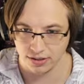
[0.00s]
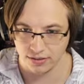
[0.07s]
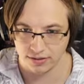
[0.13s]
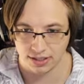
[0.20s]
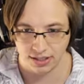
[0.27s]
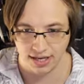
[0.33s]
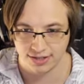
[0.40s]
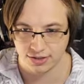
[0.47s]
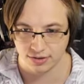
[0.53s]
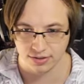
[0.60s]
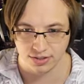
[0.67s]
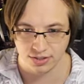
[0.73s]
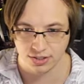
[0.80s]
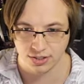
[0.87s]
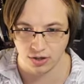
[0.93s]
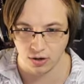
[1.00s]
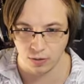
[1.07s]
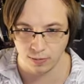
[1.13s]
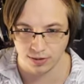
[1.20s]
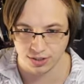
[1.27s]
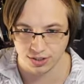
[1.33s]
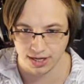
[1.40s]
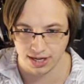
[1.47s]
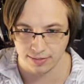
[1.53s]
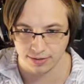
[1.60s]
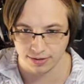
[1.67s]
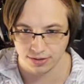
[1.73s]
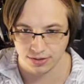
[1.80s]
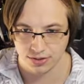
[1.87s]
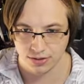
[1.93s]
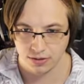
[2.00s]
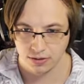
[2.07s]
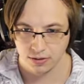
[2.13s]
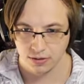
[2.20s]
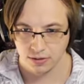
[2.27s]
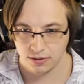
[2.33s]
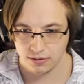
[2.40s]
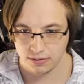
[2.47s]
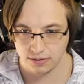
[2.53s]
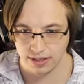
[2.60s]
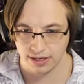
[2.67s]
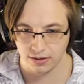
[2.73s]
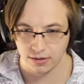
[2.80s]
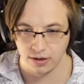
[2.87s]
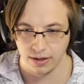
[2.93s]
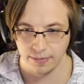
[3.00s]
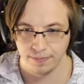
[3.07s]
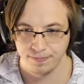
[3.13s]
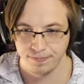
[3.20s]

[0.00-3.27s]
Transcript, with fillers: Collector is so much damage later on.